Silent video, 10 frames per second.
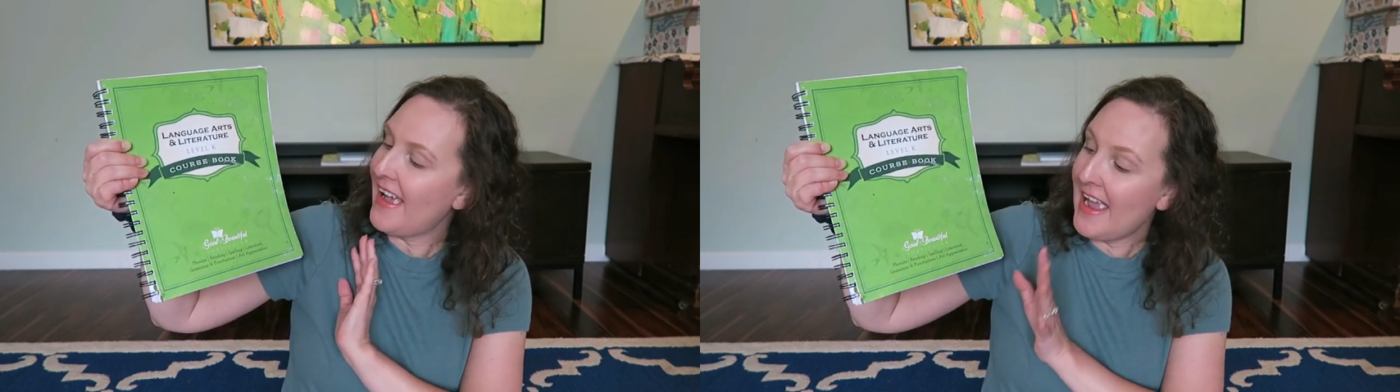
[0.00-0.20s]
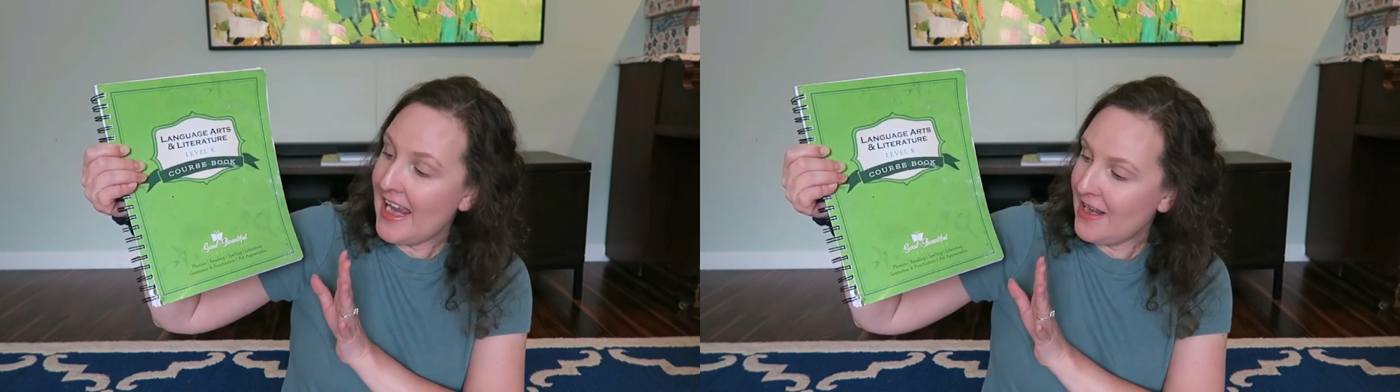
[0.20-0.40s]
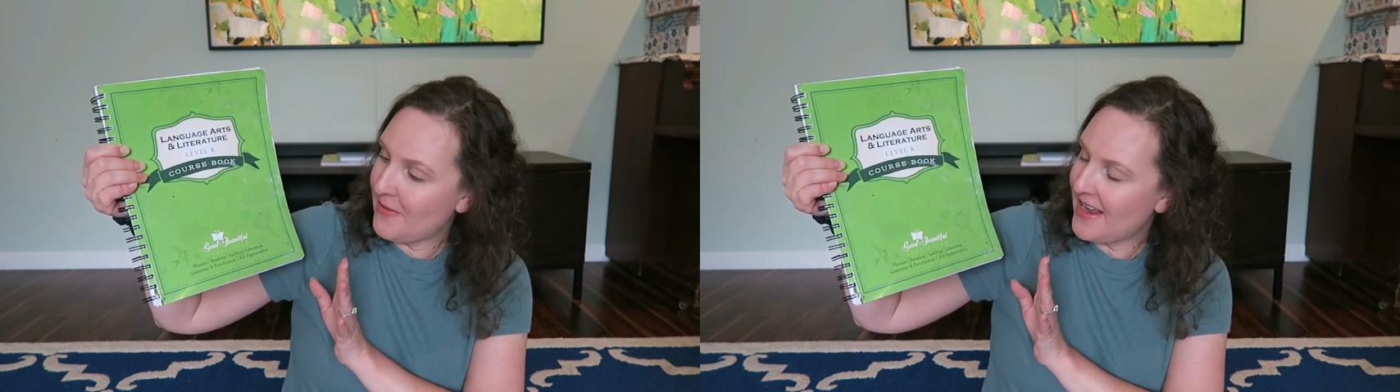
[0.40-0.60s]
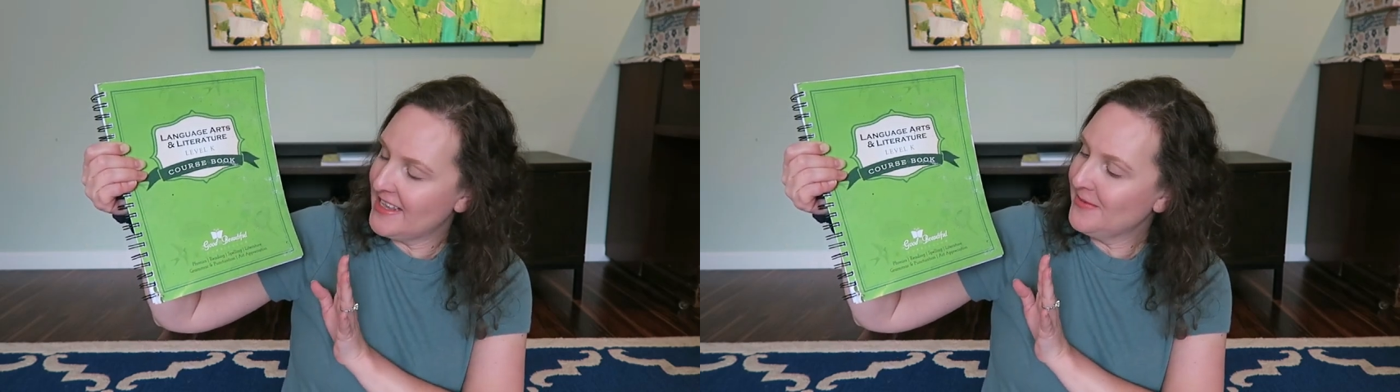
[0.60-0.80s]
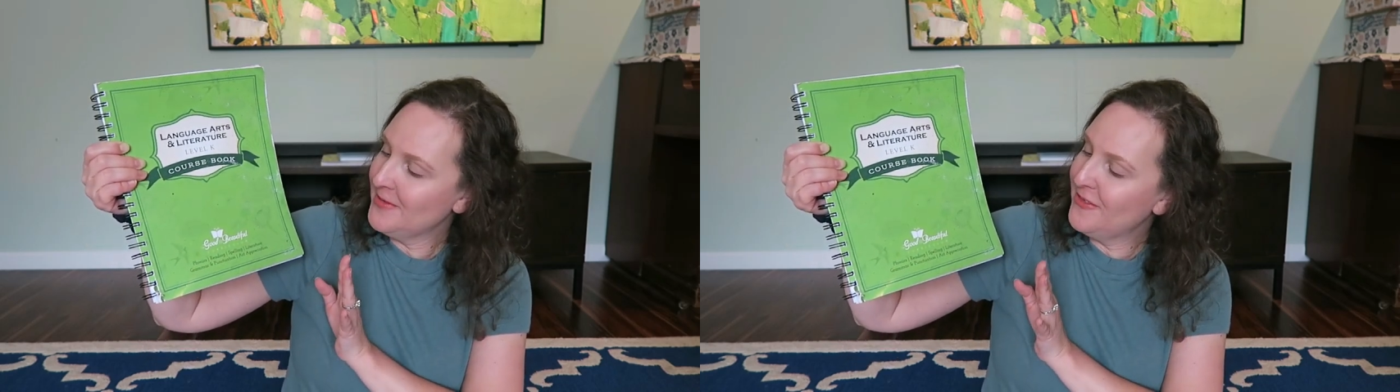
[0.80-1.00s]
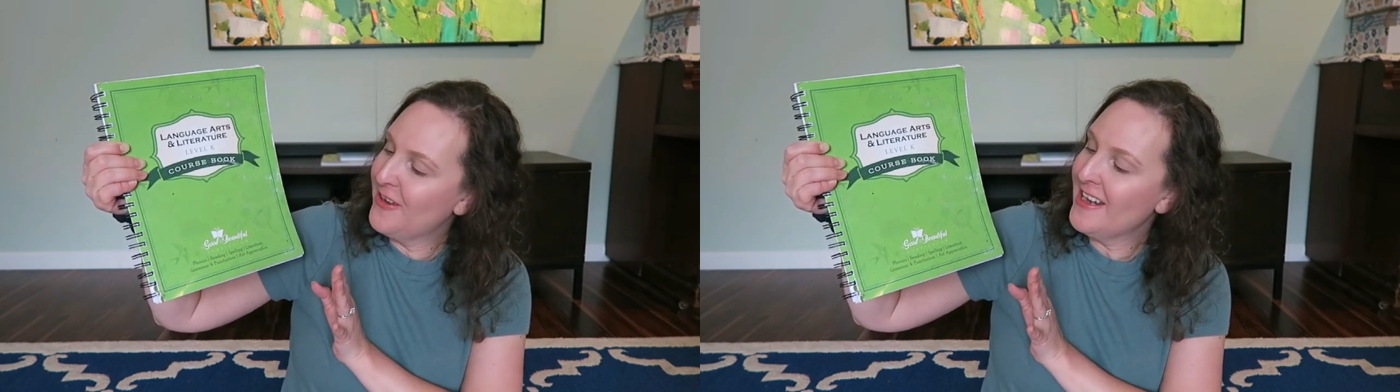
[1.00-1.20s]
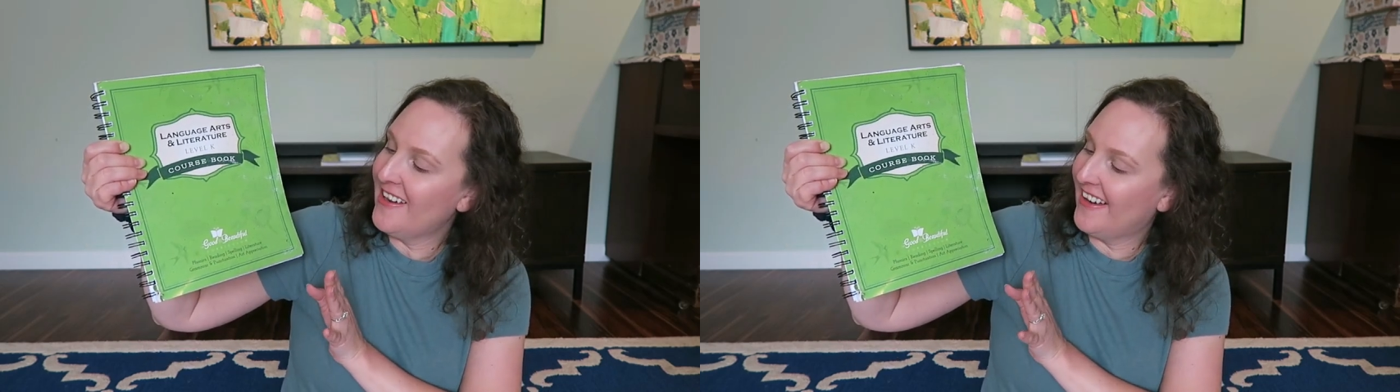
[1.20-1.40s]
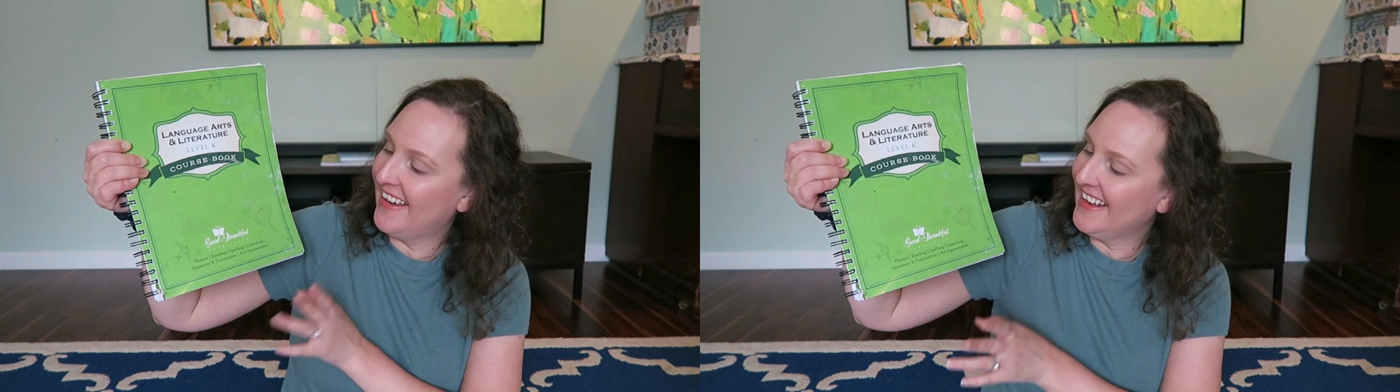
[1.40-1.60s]
Anyways, moving
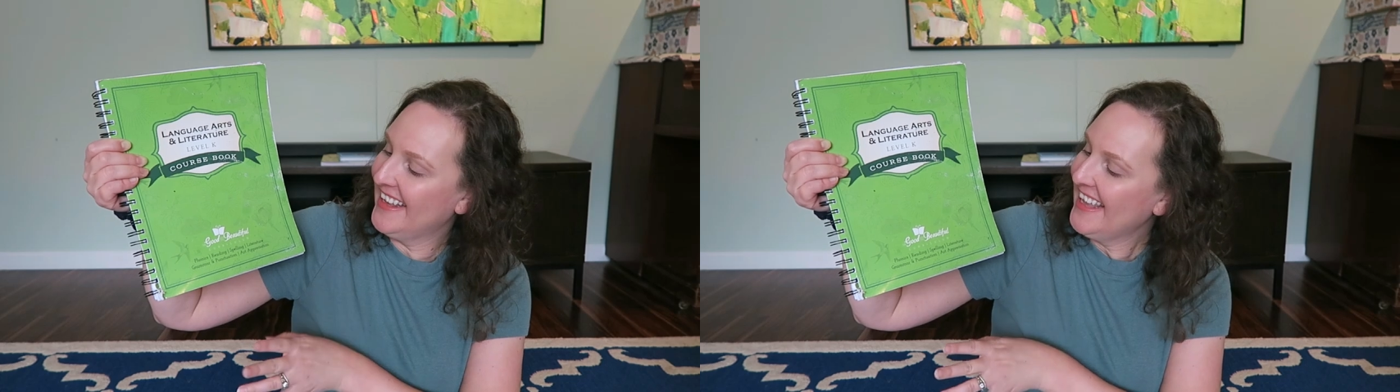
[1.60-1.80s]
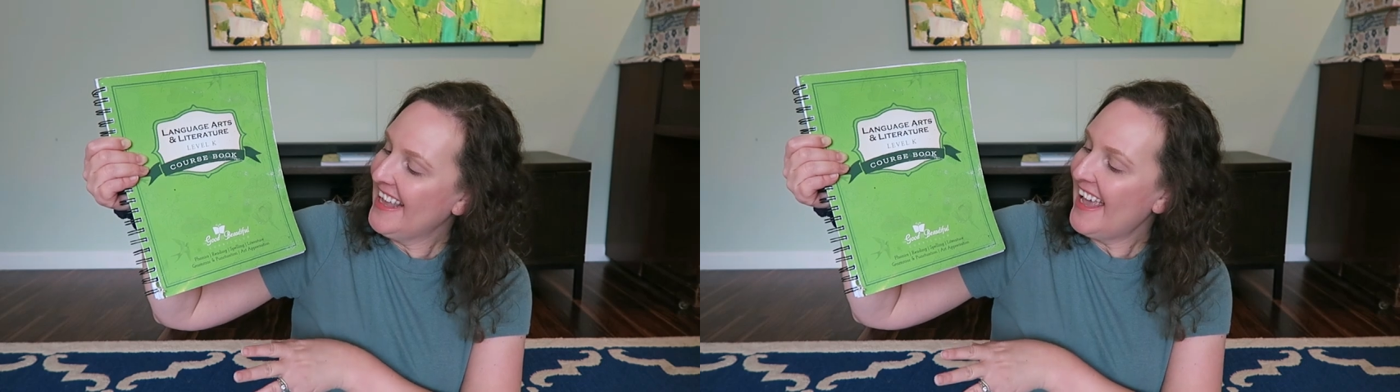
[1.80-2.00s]
on.